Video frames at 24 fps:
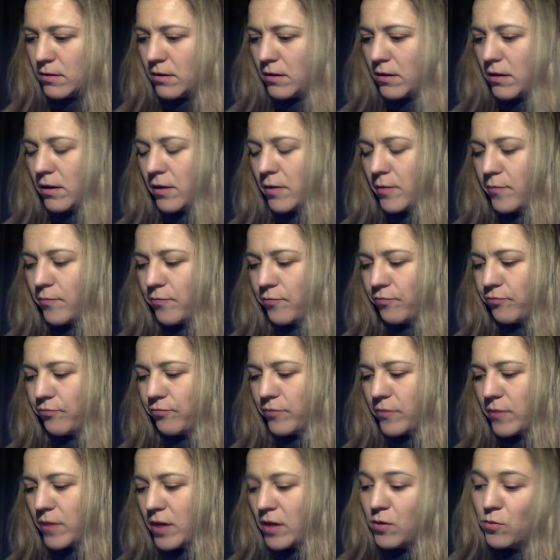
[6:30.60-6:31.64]
Um,
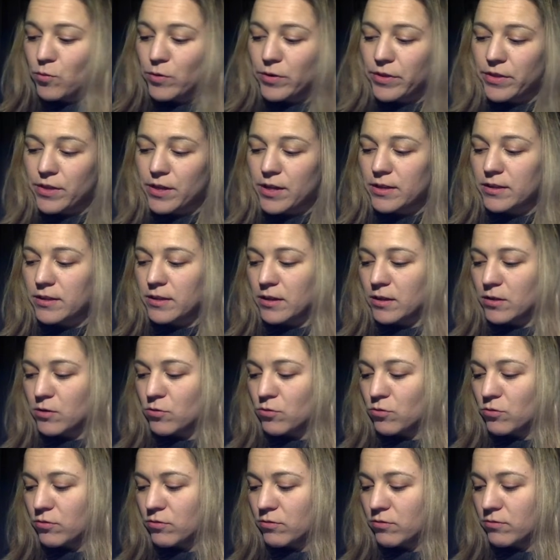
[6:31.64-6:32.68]
and with that I
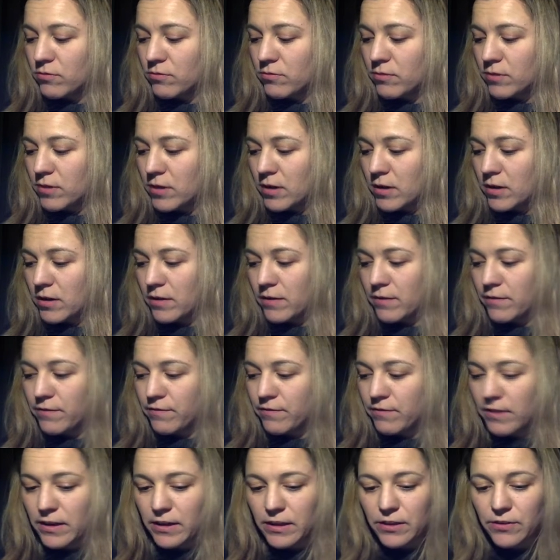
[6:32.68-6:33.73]
could uh,
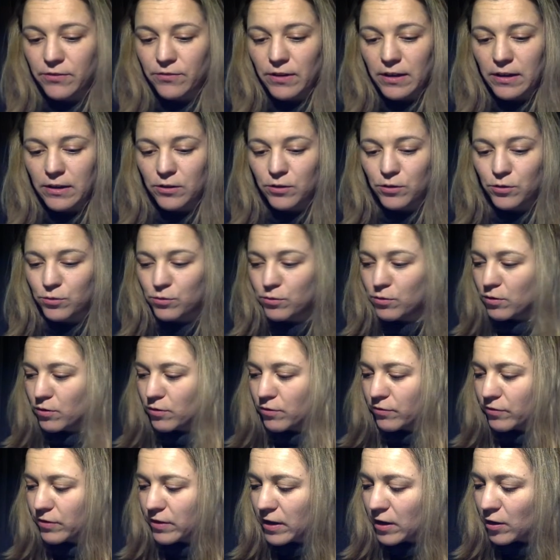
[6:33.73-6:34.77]
find the value
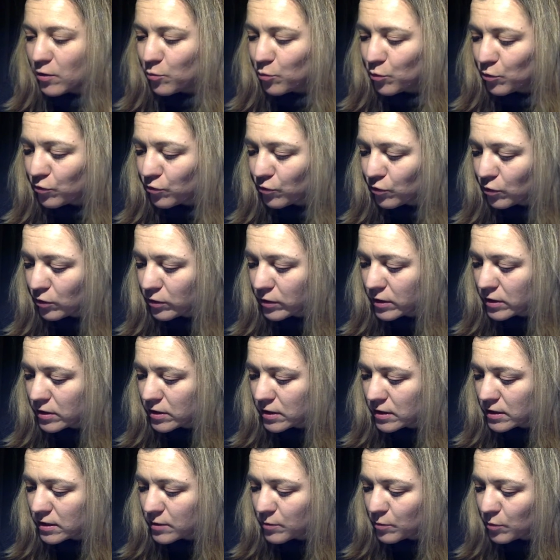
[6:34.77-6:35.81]
of the output
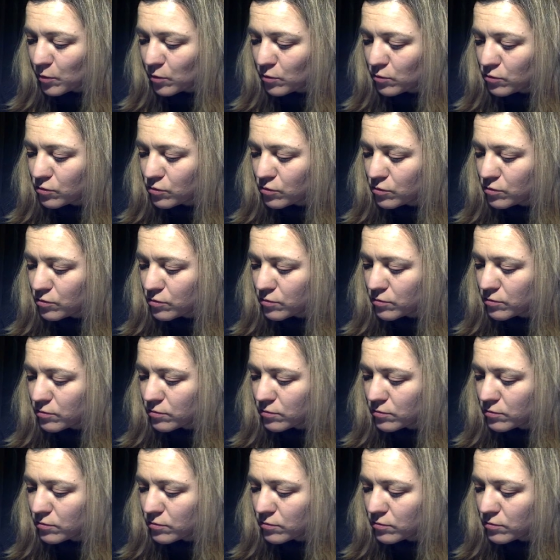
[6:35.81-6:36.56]
voltage I suppose